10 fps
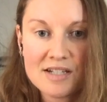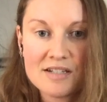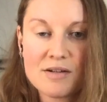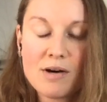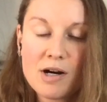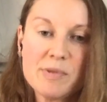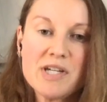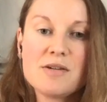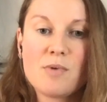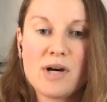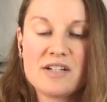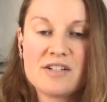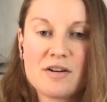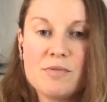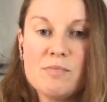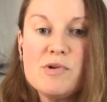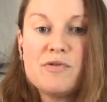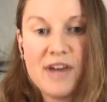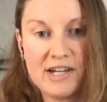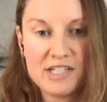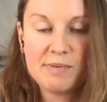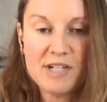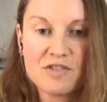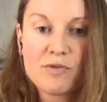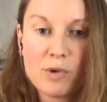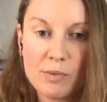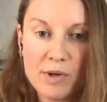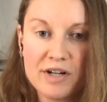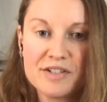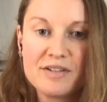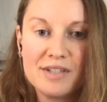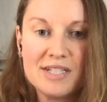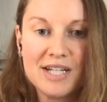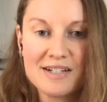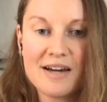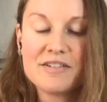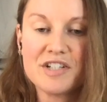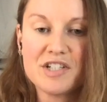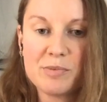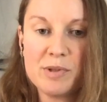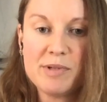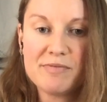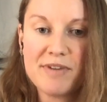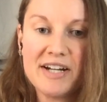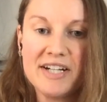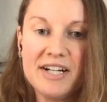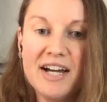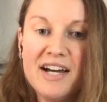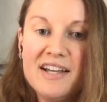And so ARPA-E wanted to go move that space forward so the technologies would be ready